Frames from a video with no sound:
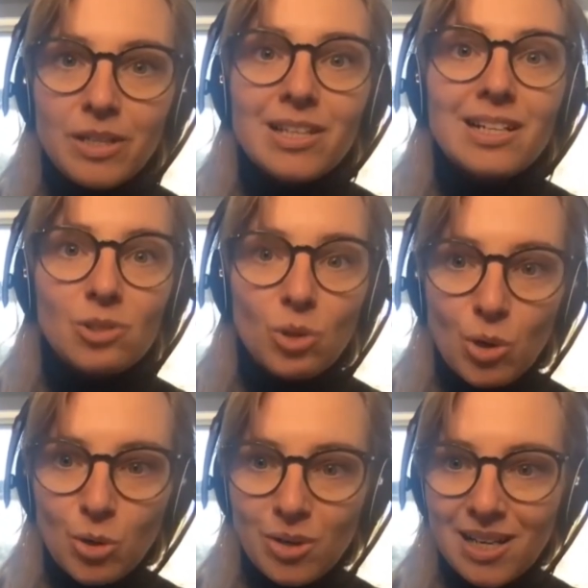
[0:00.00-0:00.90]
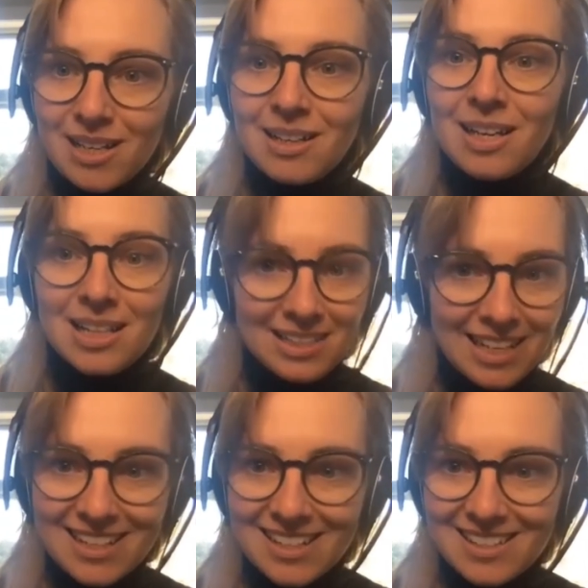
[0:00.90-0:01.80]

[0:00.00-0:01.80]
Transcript: whether it's coding, data